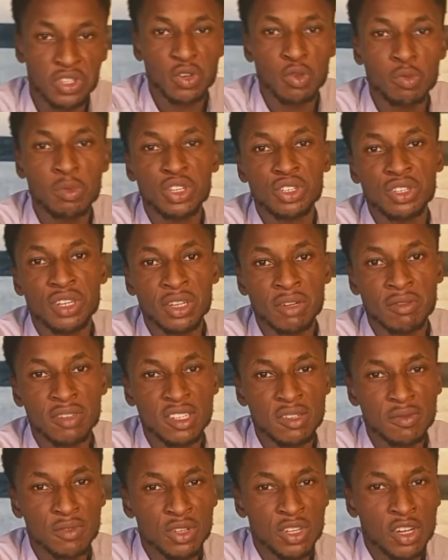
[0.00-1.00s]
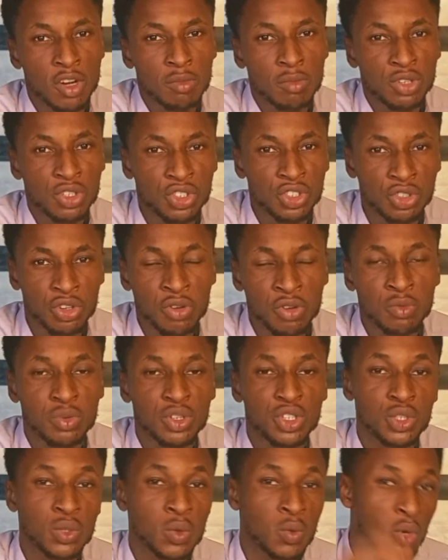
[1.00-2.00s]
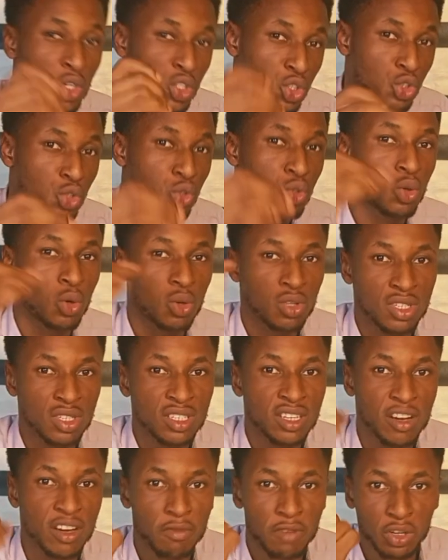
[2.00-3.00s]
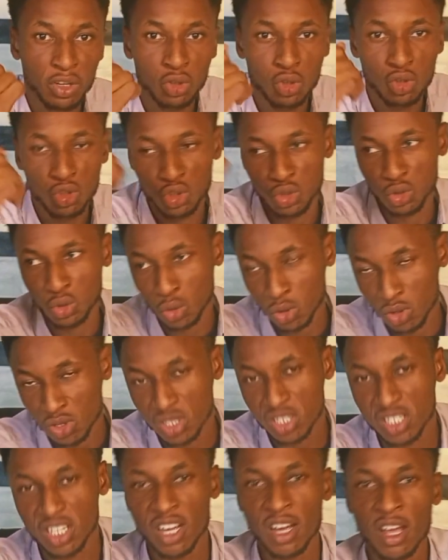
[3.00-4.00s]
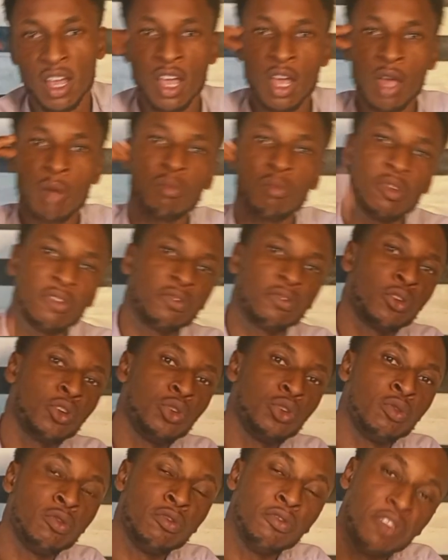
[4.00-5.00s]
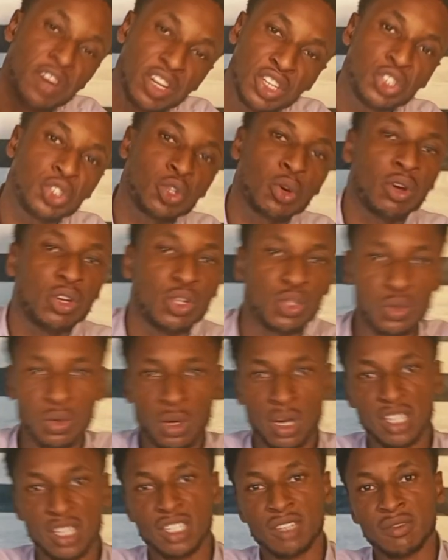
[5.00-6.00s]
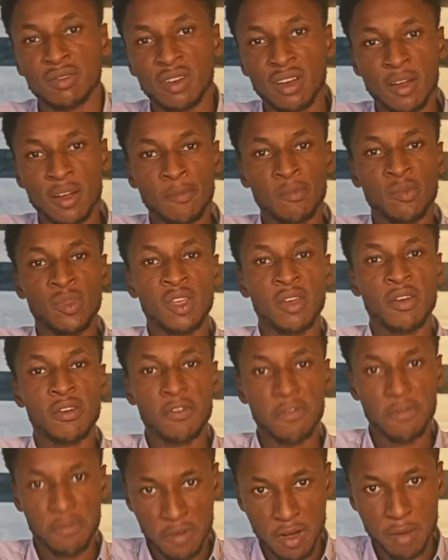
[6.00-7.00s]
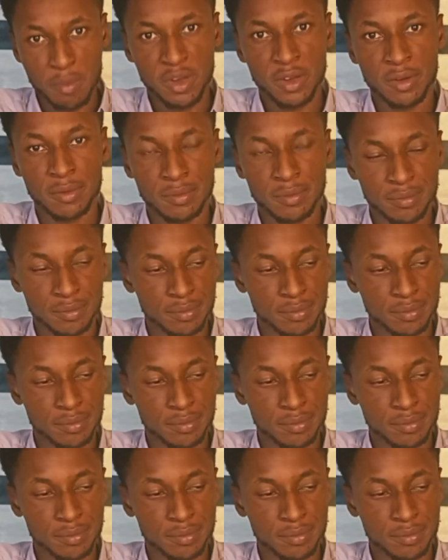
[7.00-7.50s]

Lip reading: stick with me to the end of this video, I'll be sharing with you what you should consider, factors you should consider before you venture into cassava farming.